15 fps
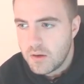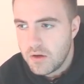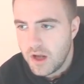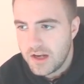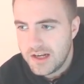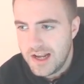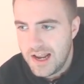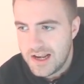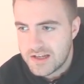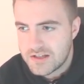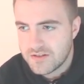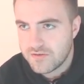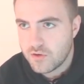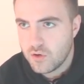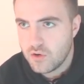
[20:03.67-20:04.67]
Unless,
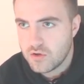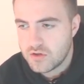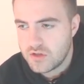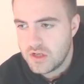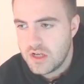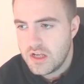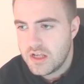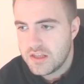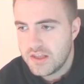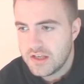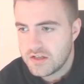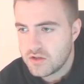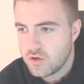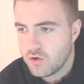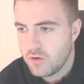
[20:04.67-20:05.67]
of course, they
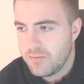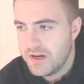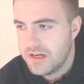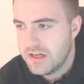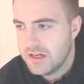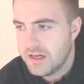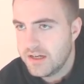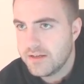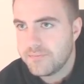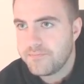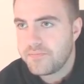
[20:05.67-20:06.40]
score immediately.